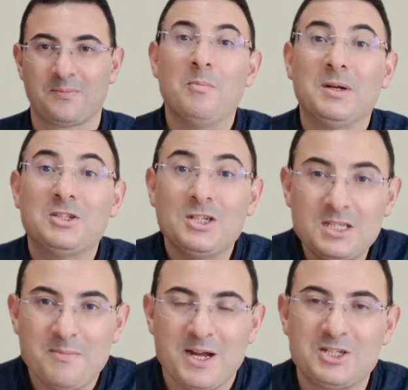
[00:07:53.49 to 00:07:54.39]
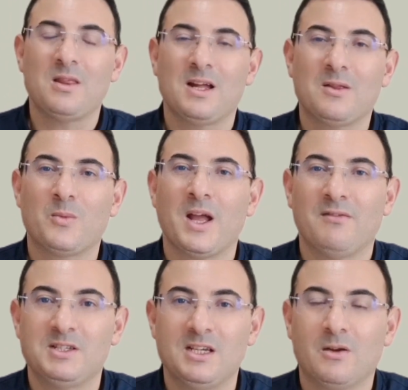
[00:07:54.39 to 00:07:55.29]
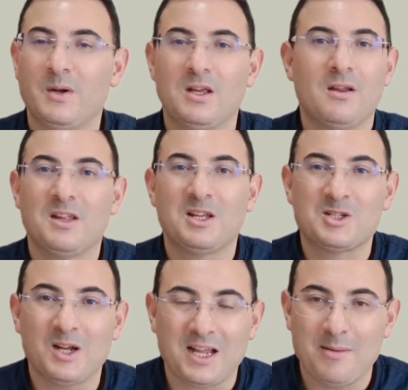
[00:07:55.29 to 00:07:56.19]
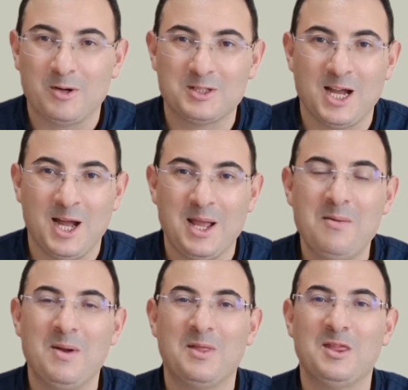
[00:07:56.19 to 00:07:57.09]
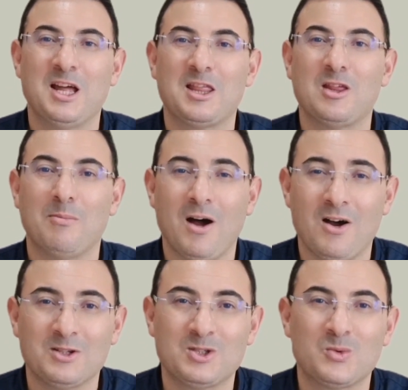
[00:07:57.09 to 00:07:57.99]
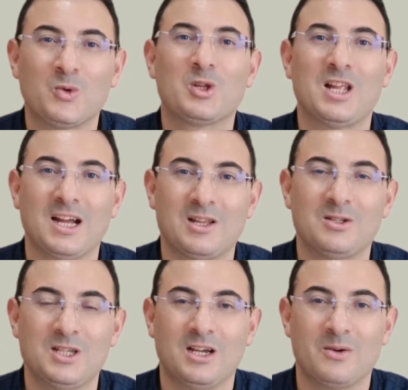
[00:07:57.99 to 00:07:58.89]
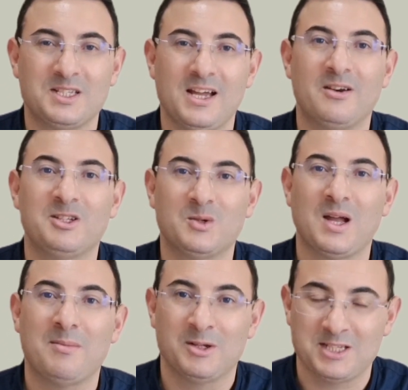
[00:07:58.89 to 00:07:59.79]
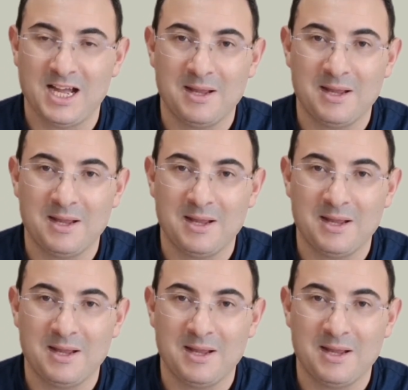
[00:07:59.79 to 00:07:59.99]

But just imagine that we have a secretary that does not come on time and that the boss would like the secretary to come on time.